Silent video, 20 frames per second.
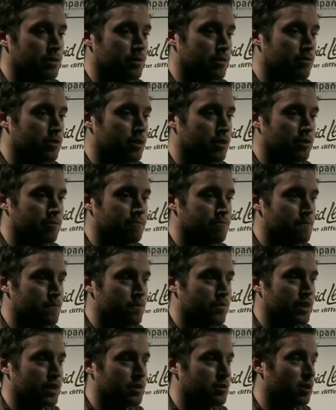They've got a
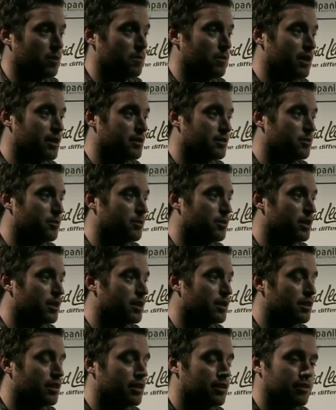top-class
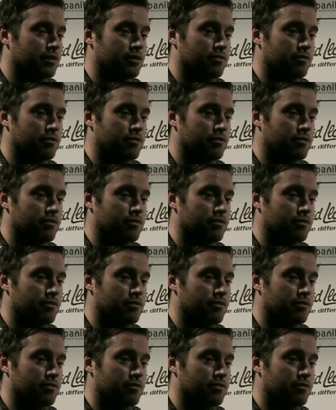goalie in net.